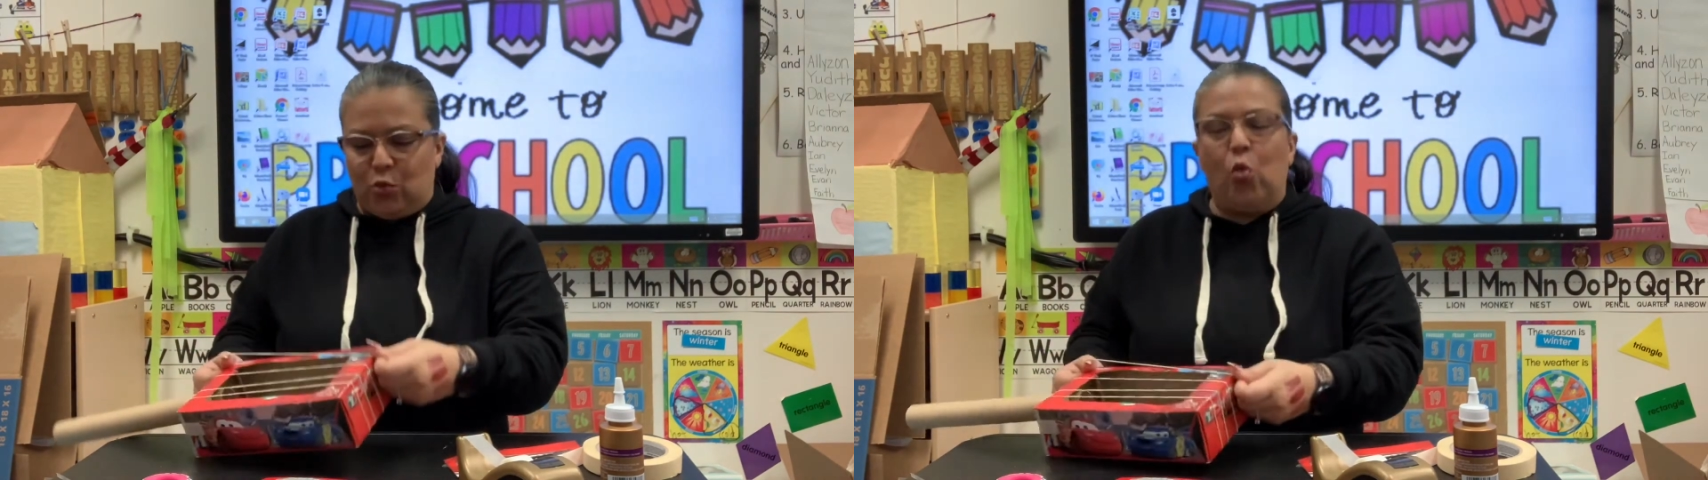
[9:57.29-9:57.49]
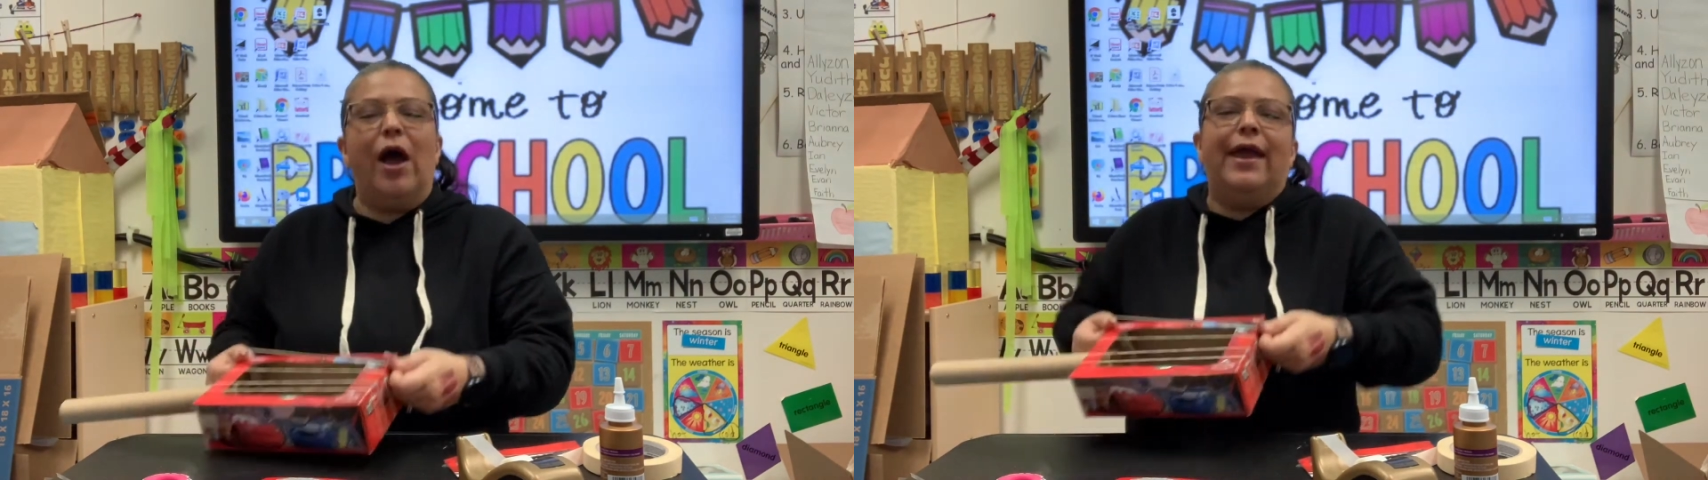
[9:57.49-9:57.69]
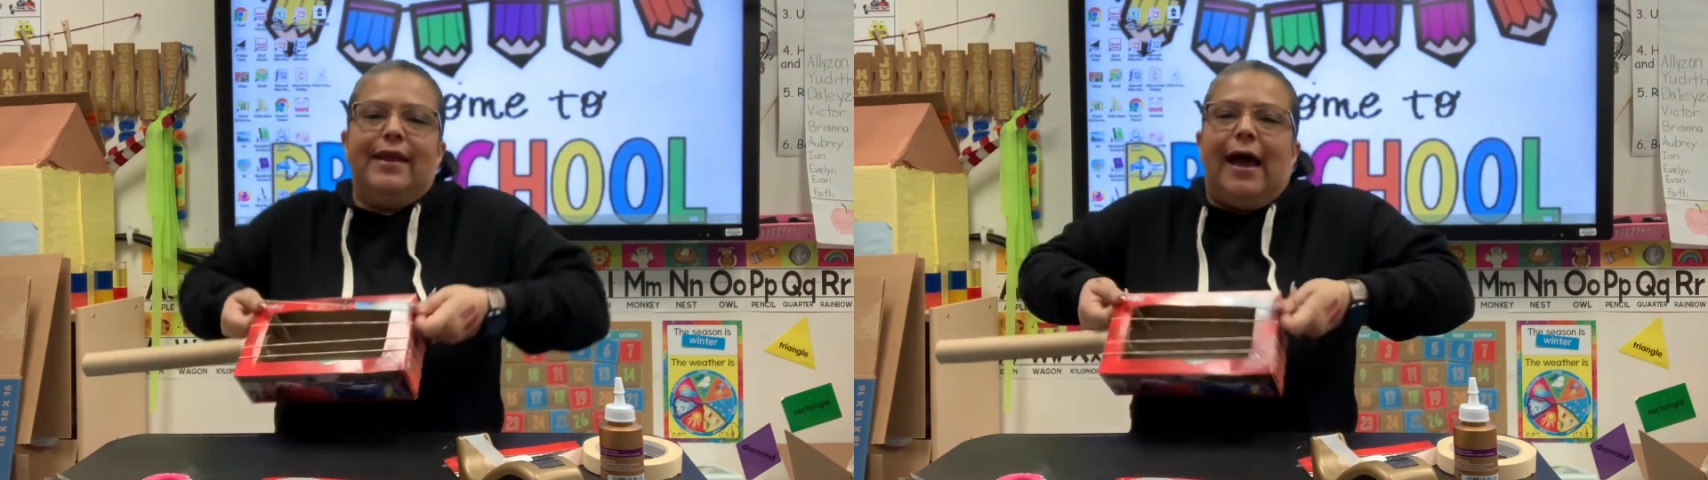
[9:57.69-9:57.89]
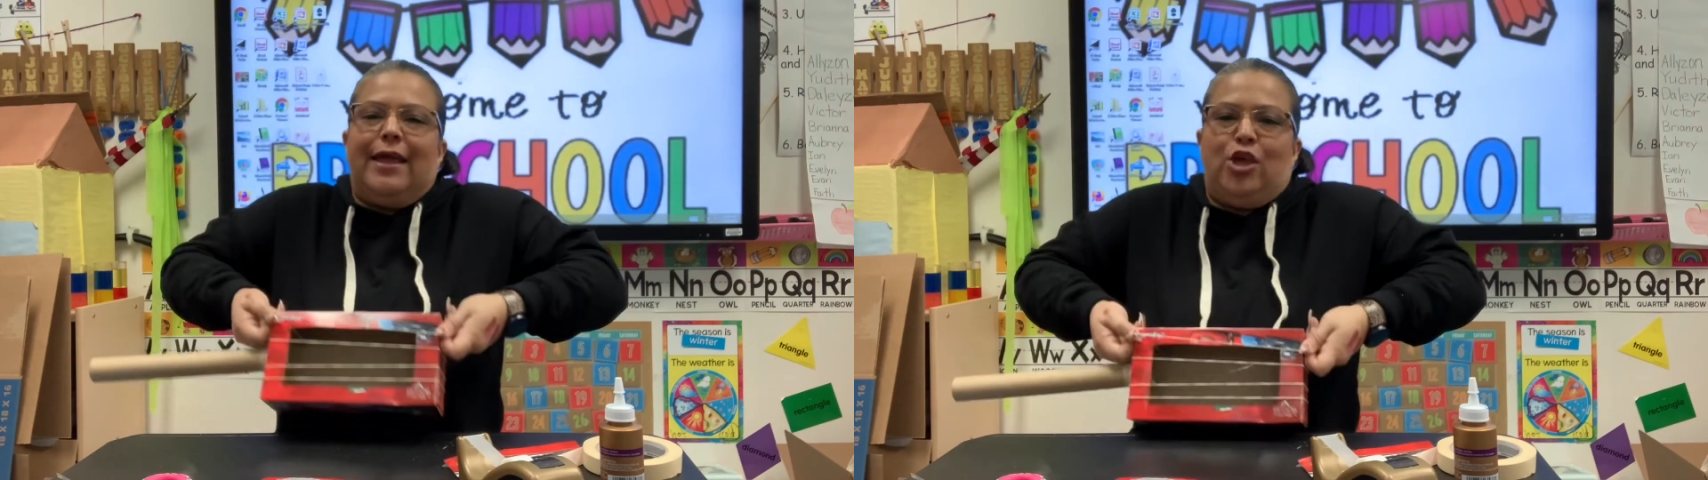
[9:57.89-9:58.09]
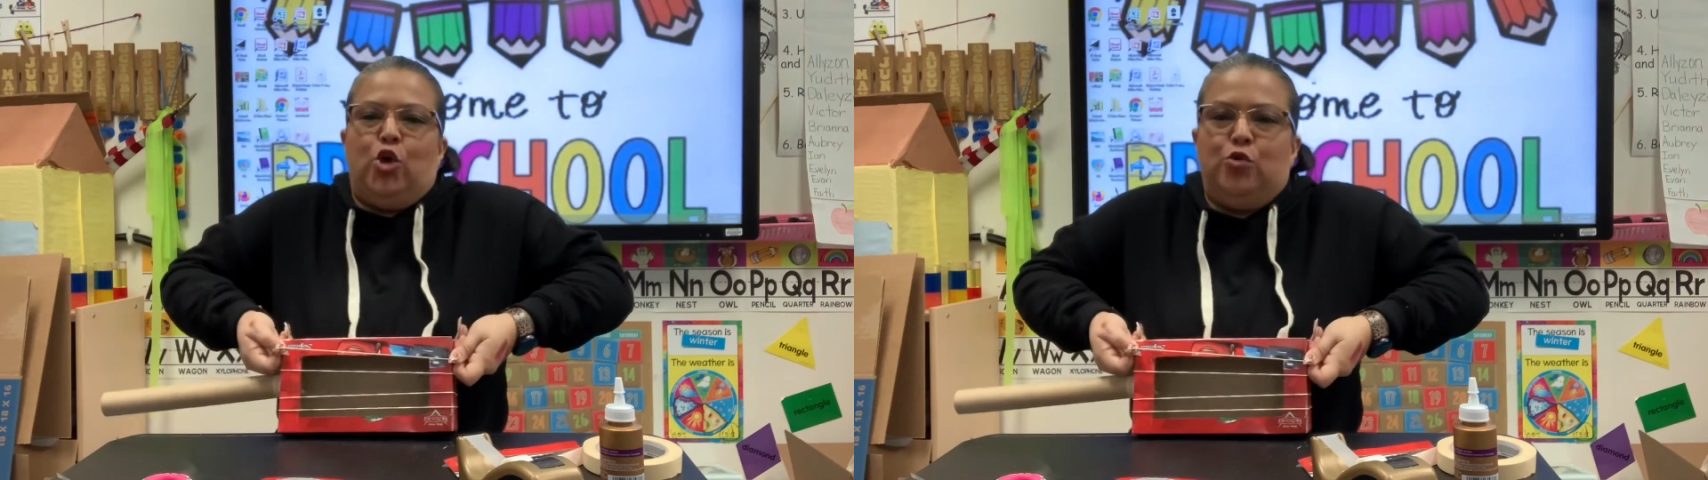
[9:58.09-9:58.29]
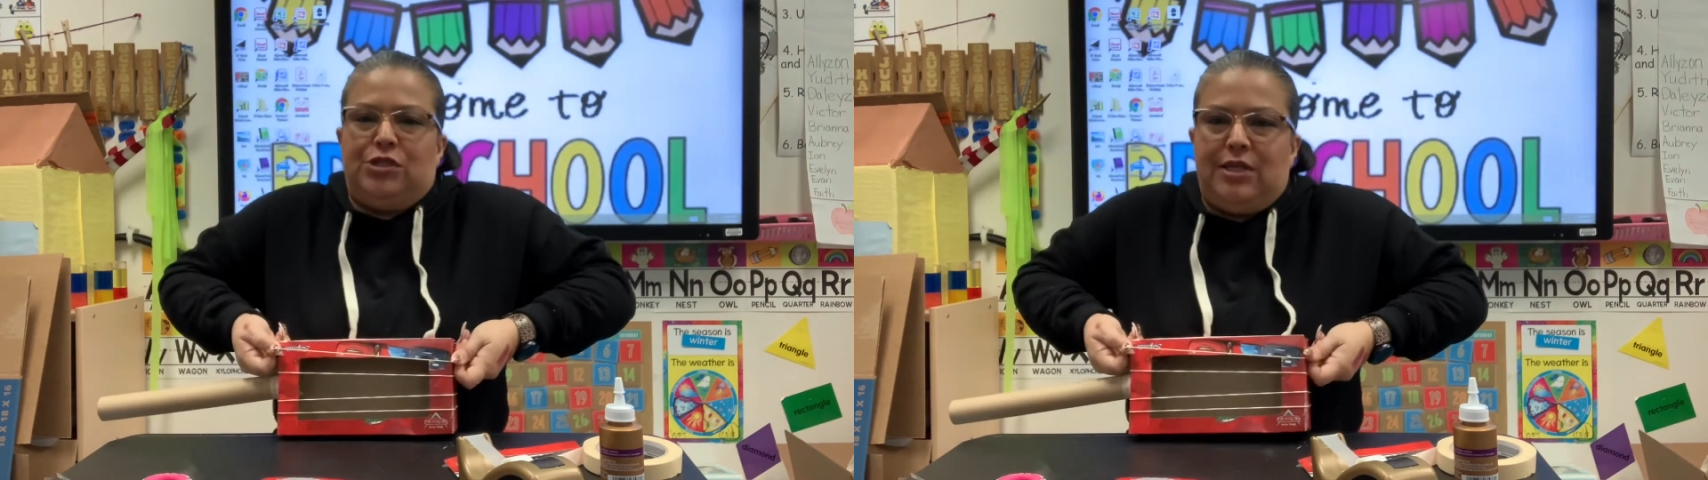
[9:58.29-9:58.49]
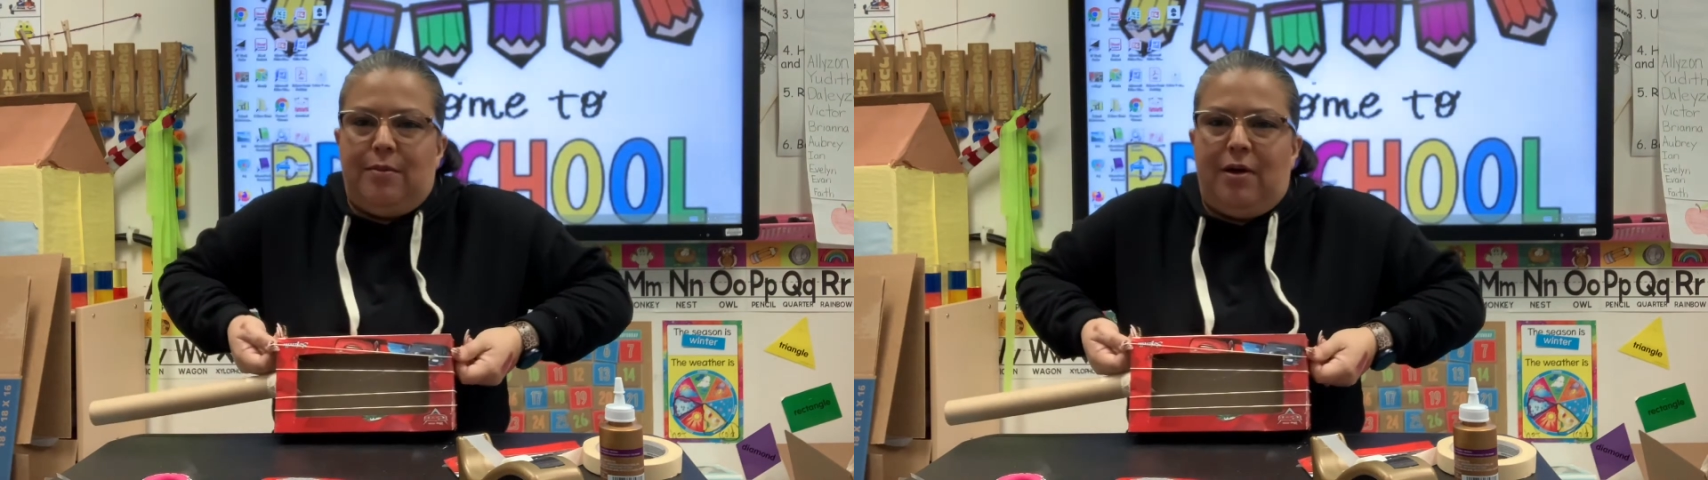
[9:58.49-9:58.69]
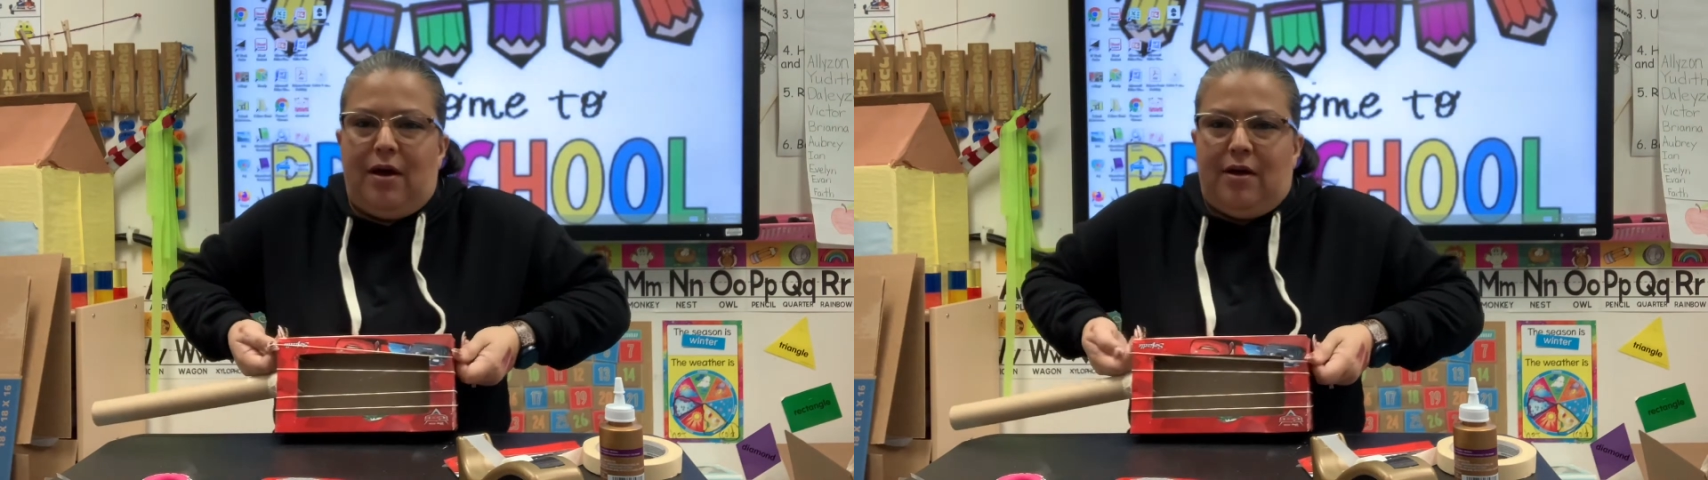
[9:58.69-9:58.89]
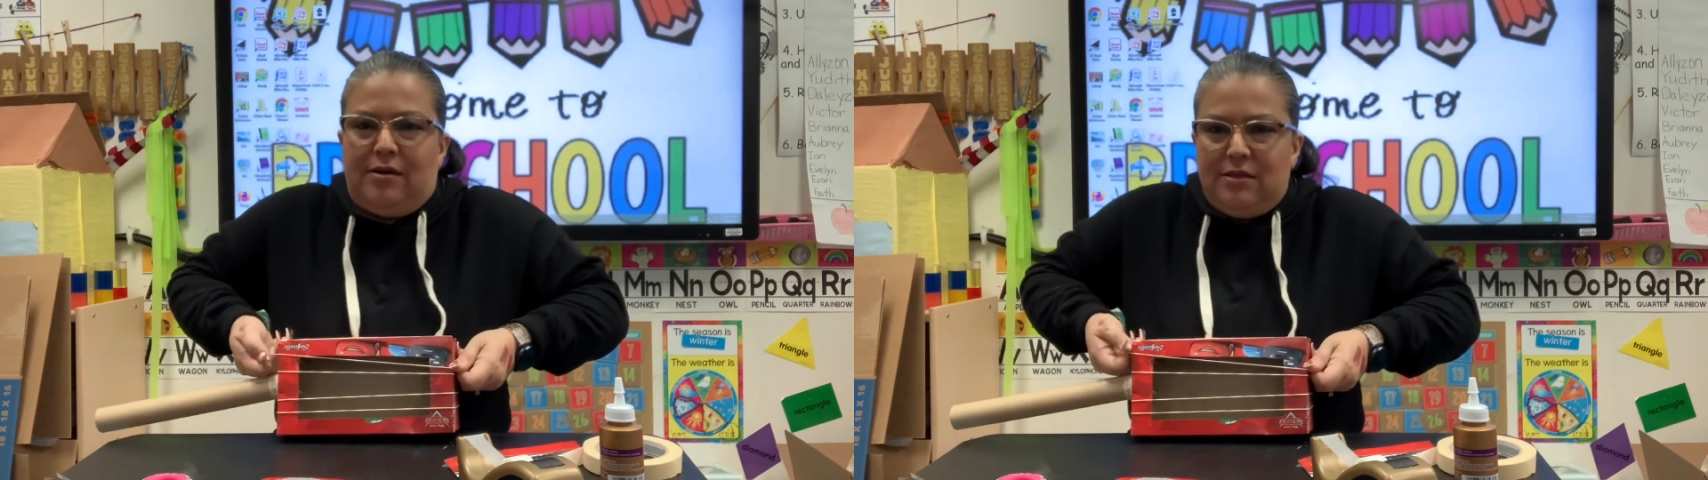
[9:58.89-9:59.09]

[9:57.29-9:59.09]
why not use them, huh?